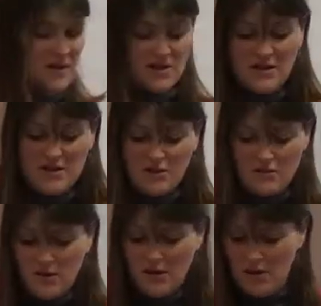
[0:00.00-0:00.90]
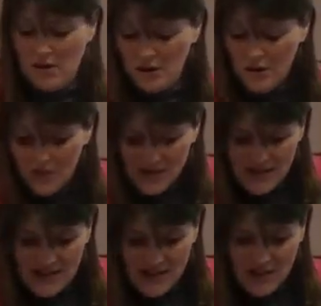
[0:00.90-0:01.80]
did your
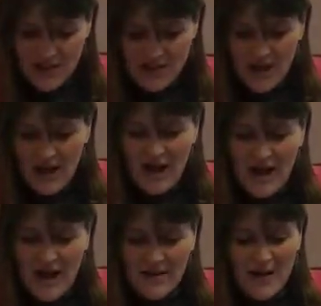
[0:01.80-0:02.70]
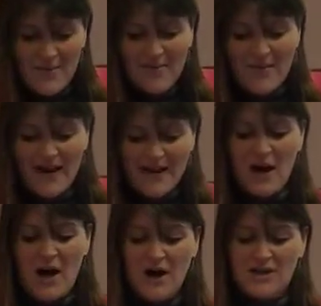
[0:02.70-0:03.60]
presentation. Fact
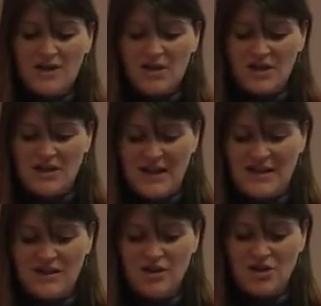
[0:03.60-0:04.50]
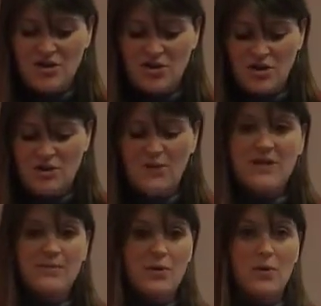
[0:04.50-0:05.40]
cards and just getting the children to
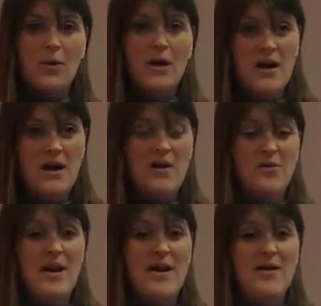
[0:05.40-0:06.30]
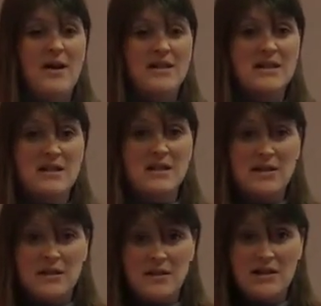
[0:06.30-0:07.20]
explore other areas and
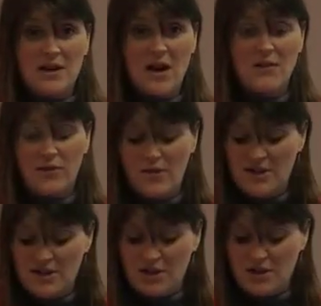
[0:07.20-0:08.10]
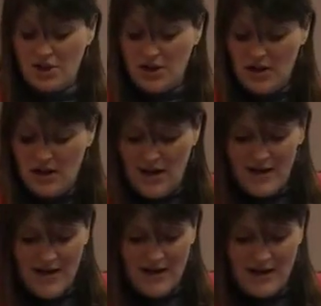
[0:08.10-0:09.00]
start for research. And
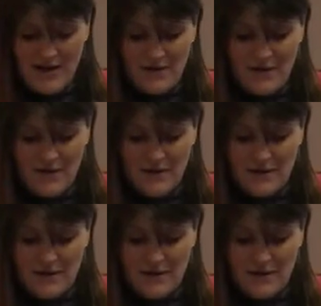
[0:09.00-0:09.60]
then even,